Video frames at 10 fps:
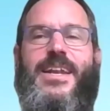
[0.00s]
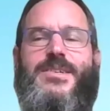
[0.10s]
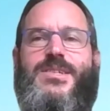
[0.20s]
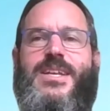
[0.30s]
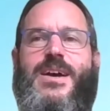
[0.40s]

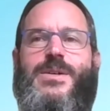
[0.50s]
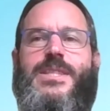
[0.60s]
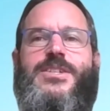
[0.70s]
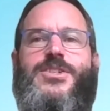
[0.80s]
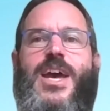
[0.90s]
see now in the
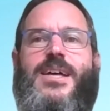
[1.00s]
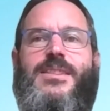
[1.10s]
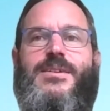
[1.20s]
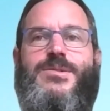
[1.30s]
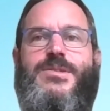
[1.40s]
chat,
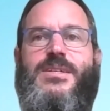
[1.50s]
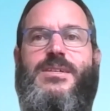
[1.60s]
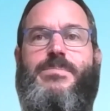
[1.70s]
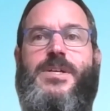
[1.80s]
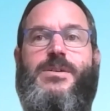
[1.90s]
there's the
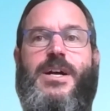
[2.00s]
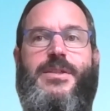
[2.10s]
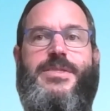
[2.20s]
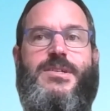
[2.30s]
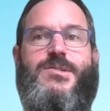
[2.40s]
Peer
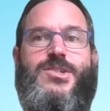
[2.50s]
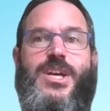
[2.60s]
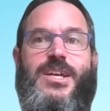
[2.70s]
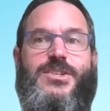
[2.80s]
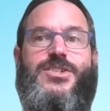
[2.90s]
Health
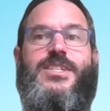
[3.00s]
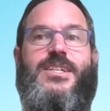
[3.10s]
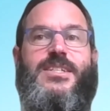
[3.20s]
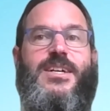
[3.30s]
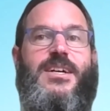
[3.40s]
Exchange
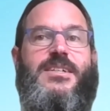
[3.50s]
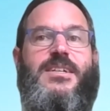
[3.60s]
TikTok.